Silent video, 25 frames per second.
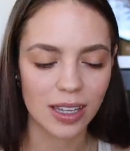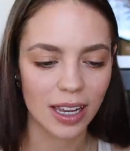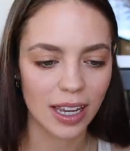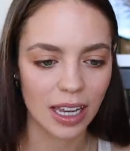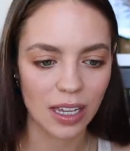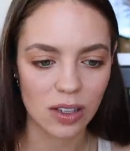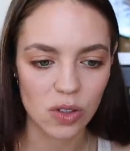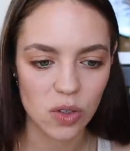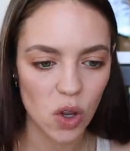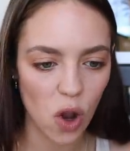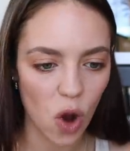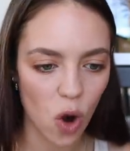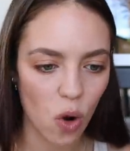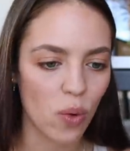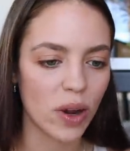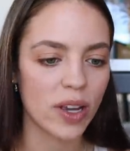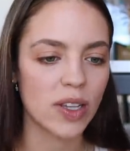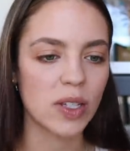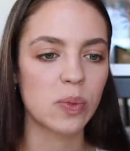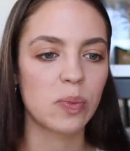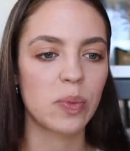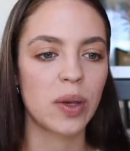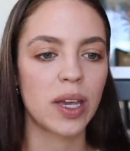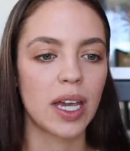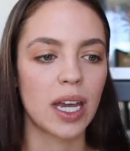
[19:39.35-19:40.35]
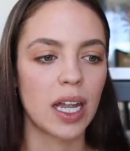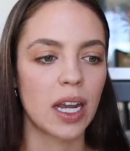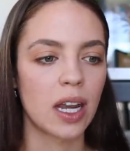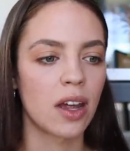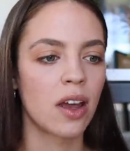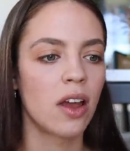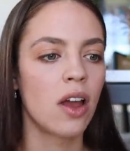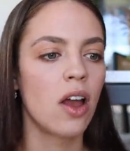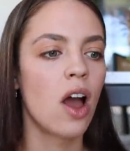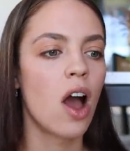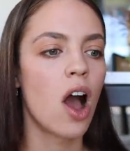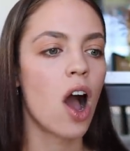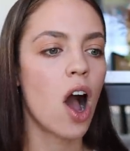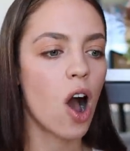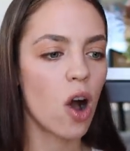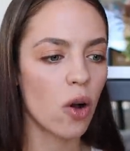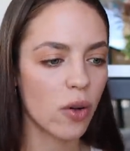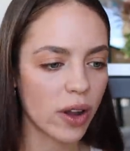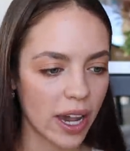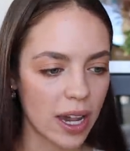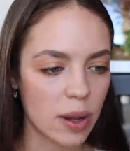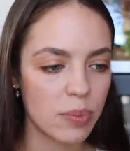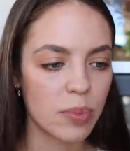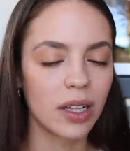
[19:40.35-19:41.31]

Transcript: Like it's always been, okay,